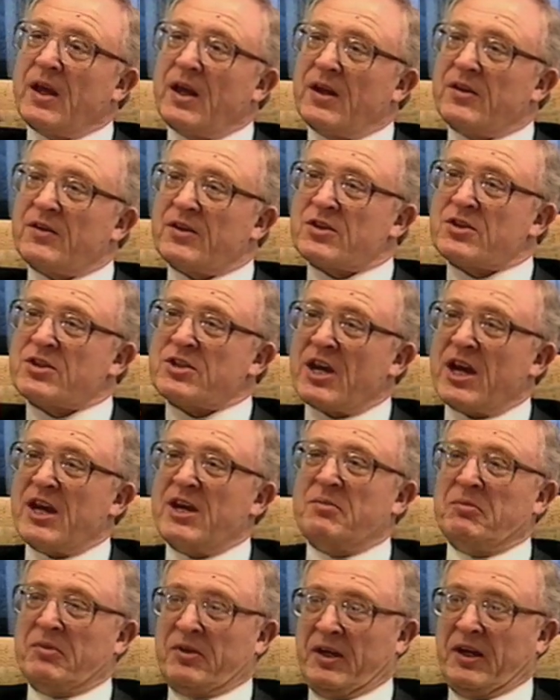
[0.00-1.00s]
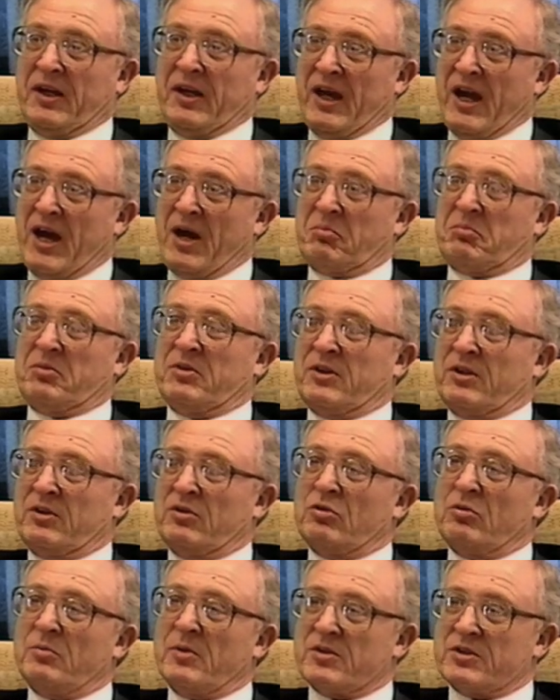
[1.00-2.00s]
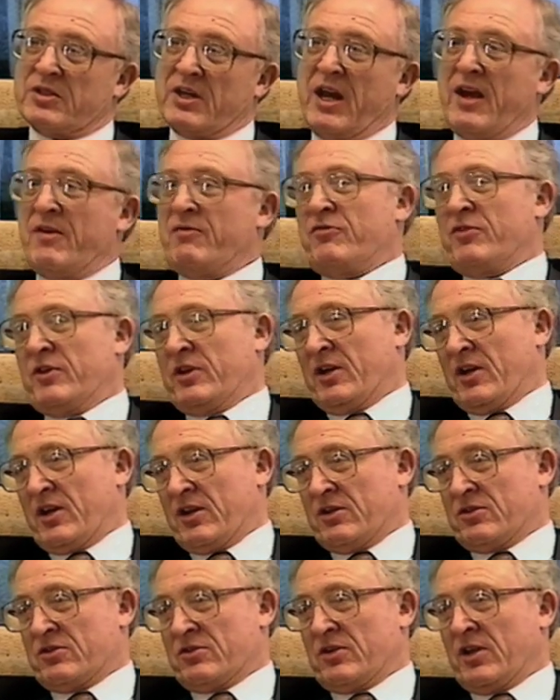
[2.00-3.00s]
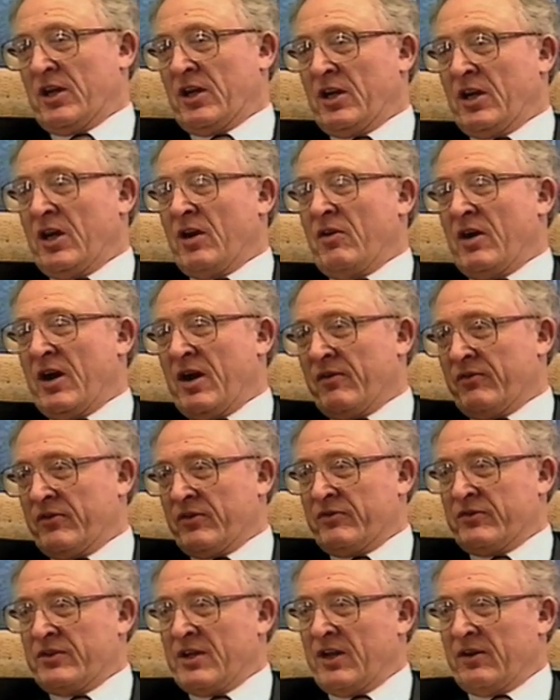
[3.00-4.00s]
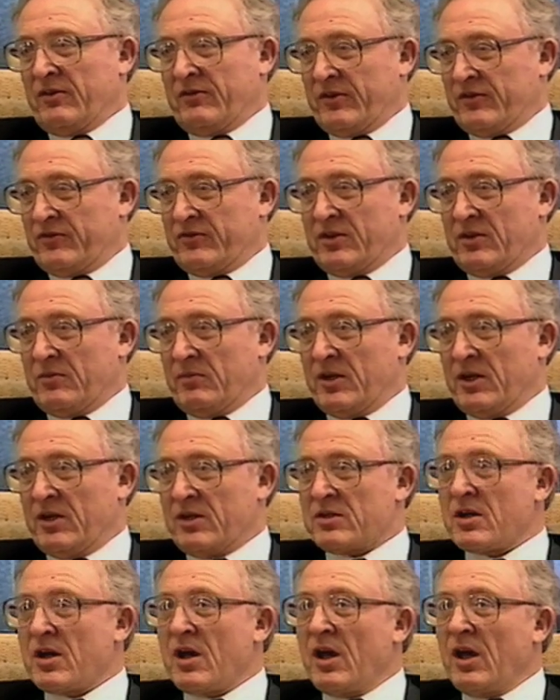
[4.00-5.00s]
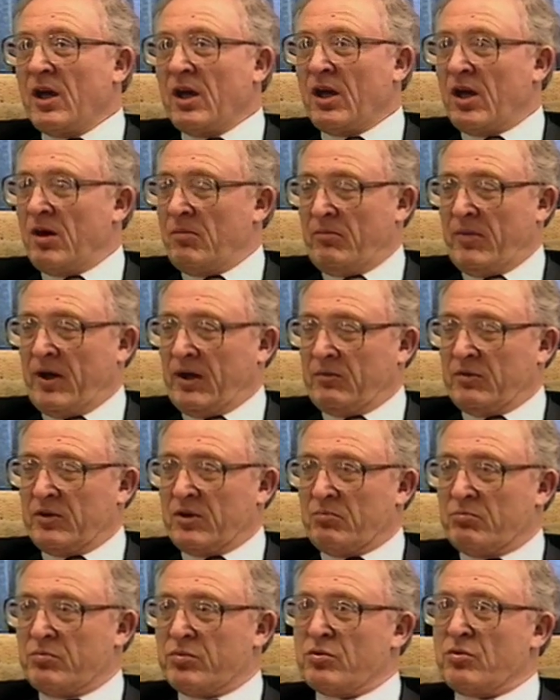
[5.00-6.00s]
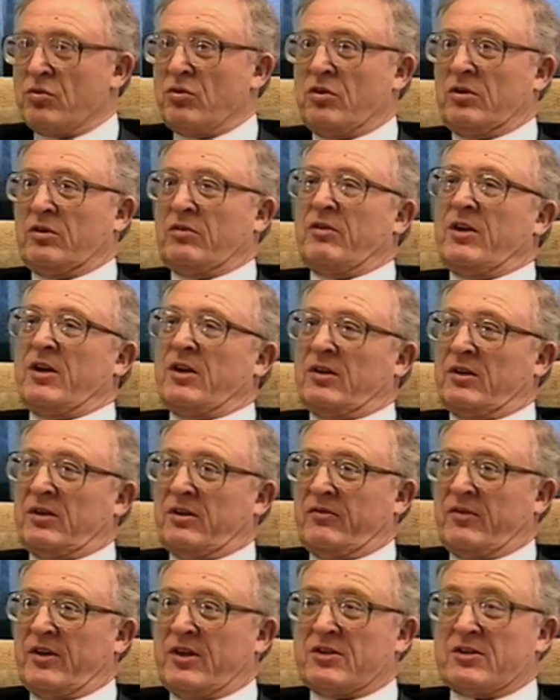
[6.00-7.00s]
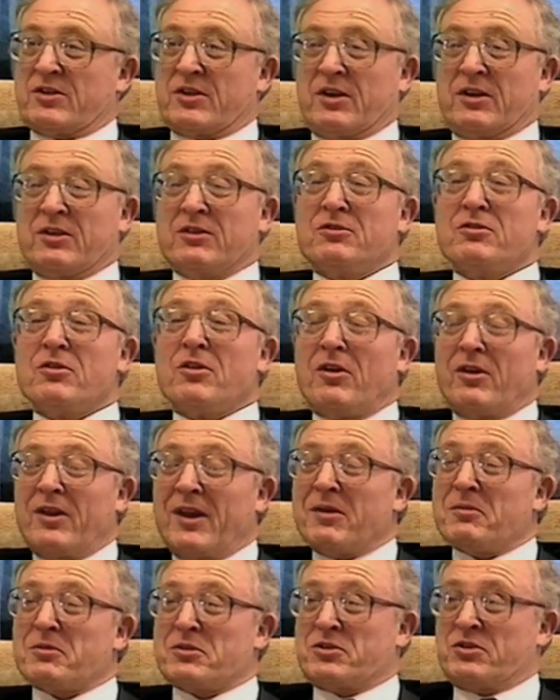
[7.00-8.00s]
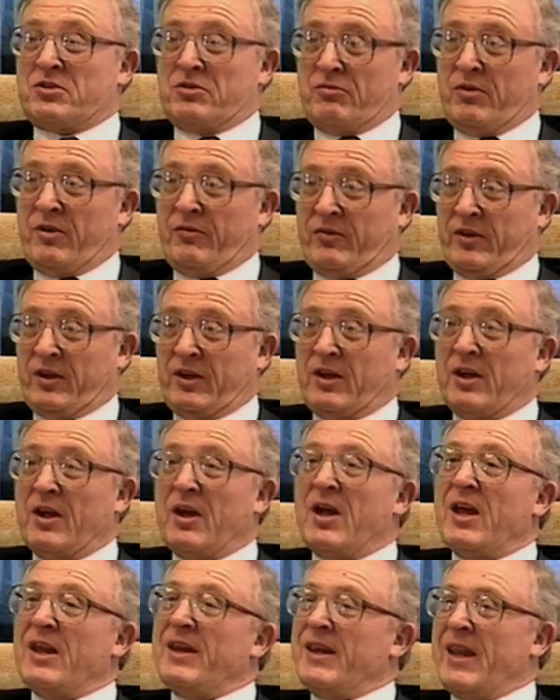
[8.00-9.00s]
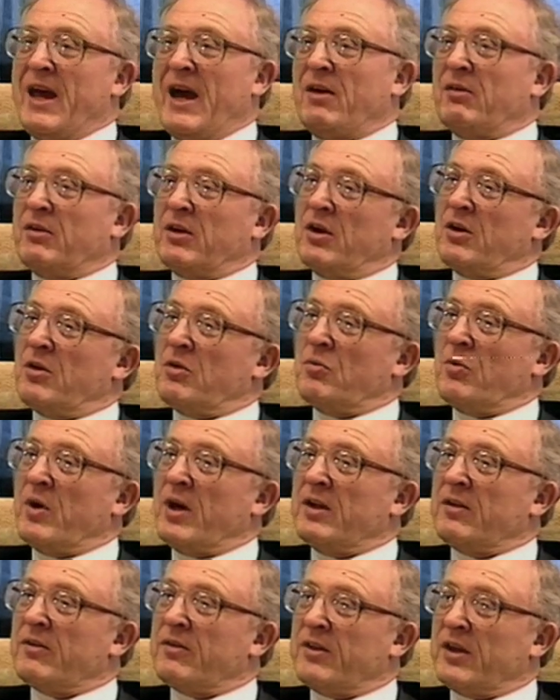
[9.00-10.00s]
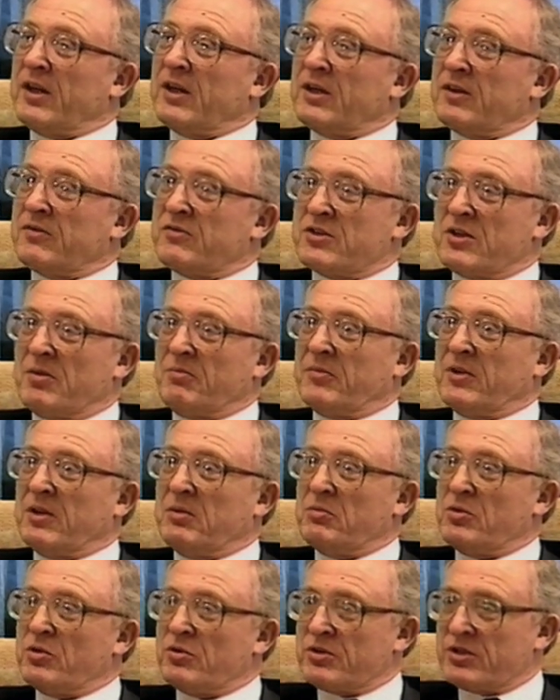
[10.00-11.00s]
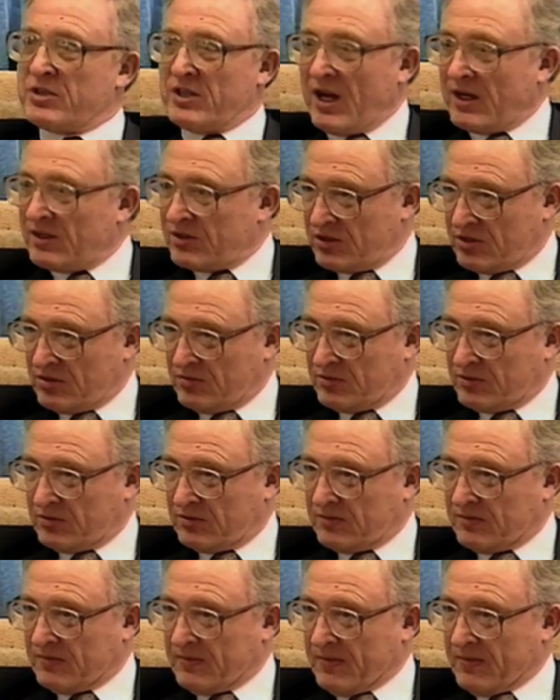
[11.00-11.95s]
The same thing happened in almost every case. They go out for 10 or 15 minutes, come back with a broad grin on their face and say, "God, that was terrific. Now go away and think of something more sensible."